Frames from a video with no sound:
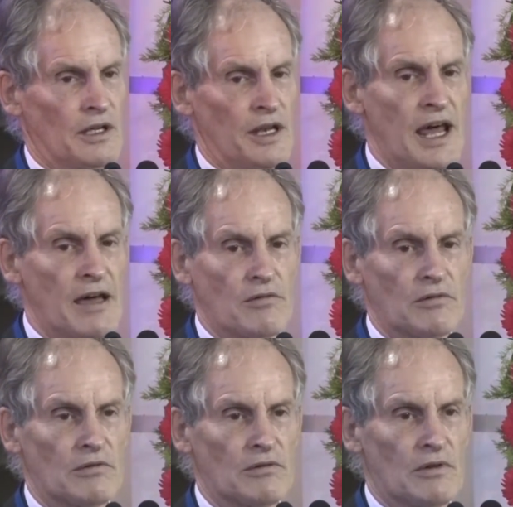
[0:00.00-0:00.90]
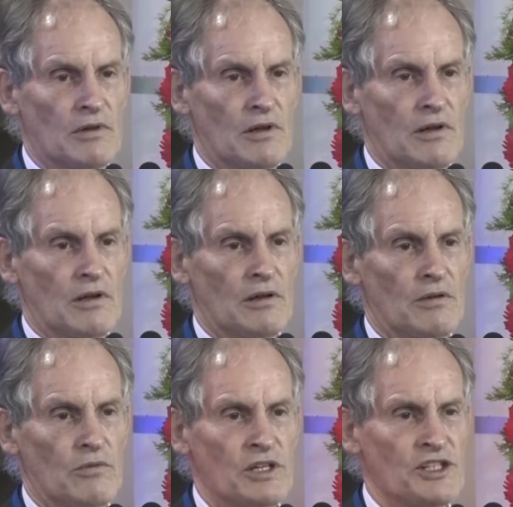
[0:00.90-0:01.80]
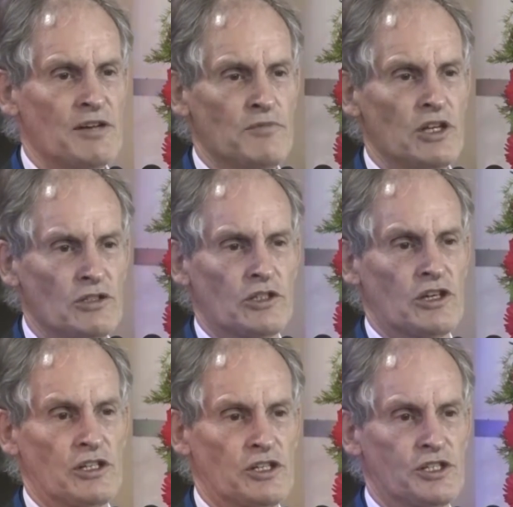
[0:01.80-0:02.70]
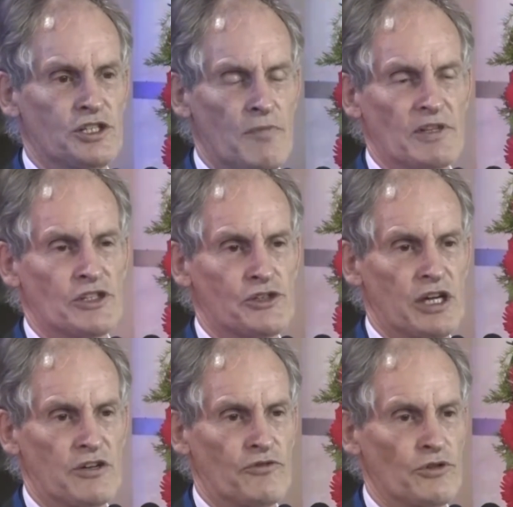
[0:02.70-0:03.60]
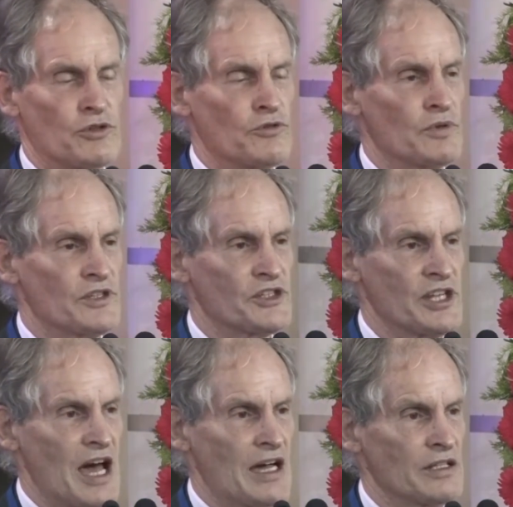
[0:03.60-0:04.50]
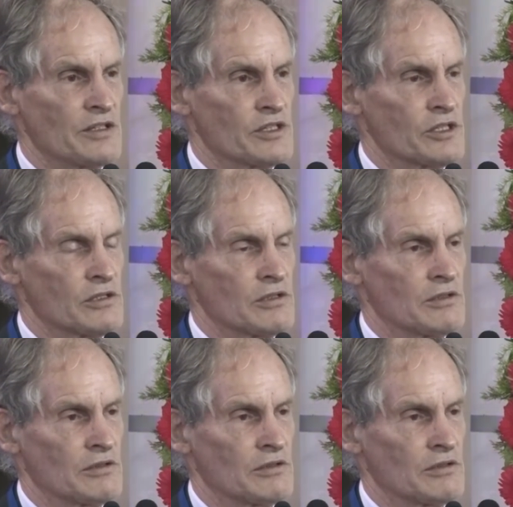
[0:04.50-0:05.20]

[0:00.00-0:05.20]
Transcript: Now, what I'm not going to demonstrate for you with slides,